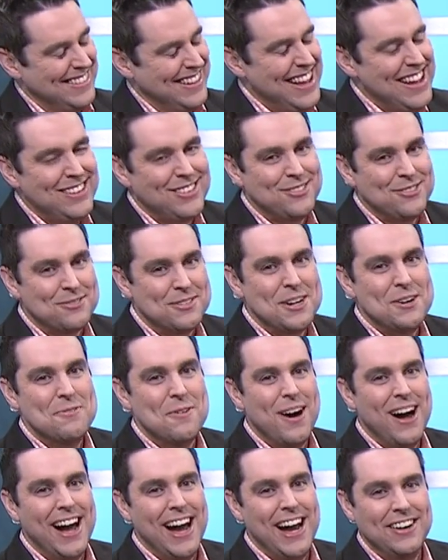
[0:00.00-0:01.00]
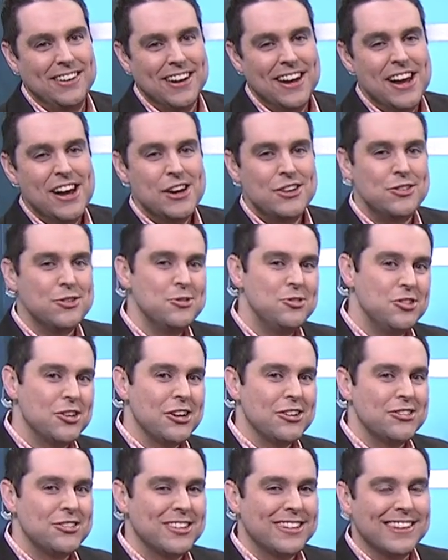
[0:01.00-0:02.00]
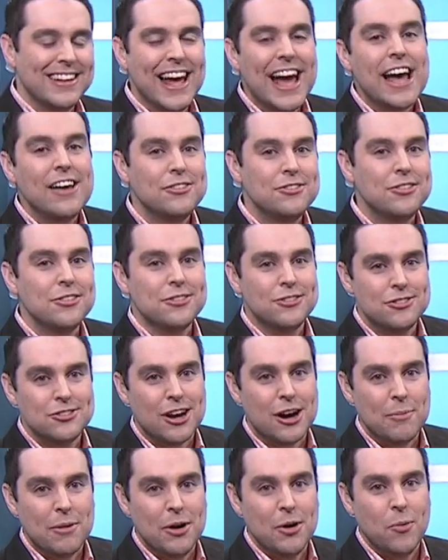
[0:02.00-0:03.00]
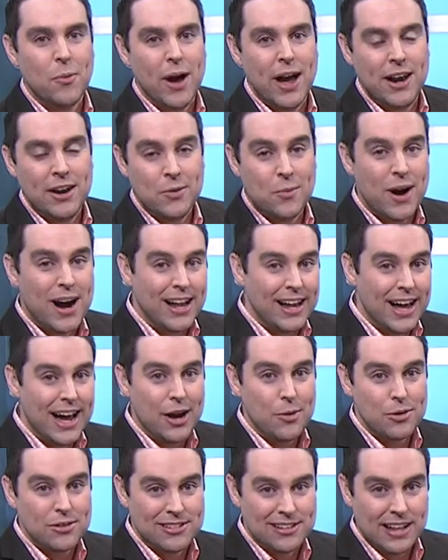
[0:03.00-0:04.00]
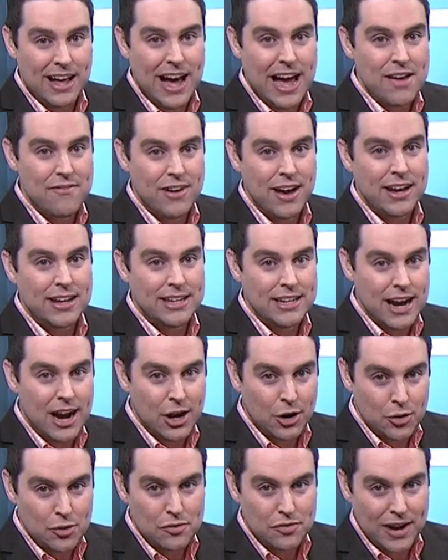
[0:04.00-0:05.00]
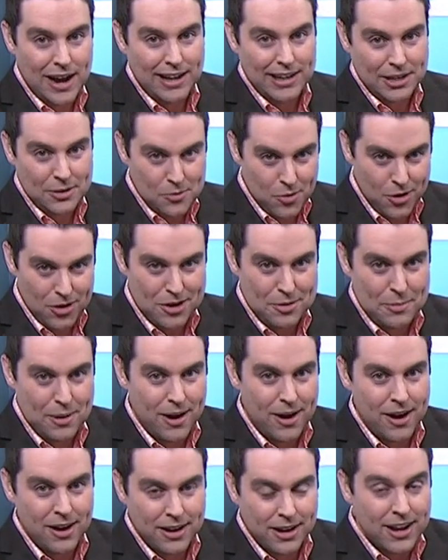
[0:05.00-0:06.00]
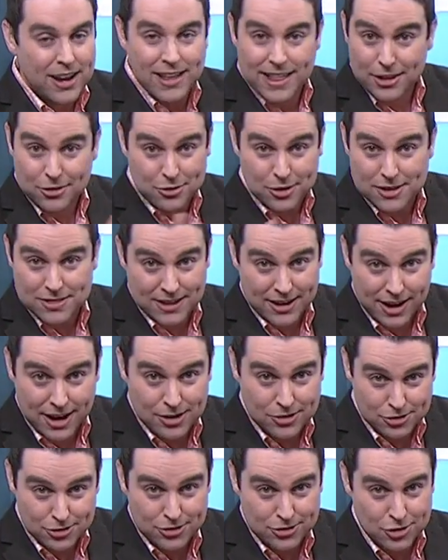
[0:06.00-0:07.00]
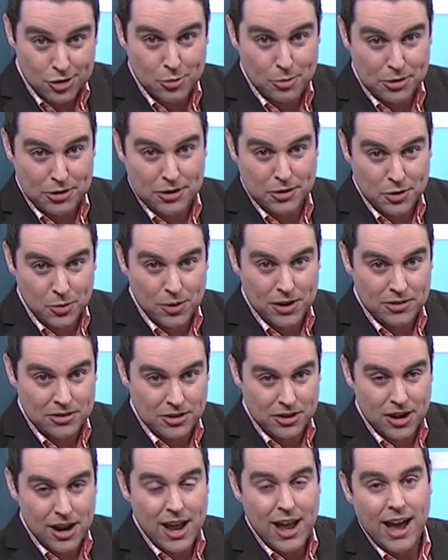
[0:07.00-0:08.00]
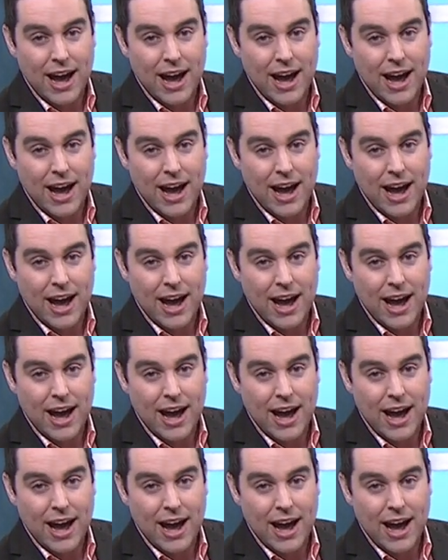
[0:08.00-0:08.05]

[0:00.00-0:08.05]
let's rewind to just last summer when, while I was live at Yawgoo Valley Water Park, that's right, they aren't just open in the winter,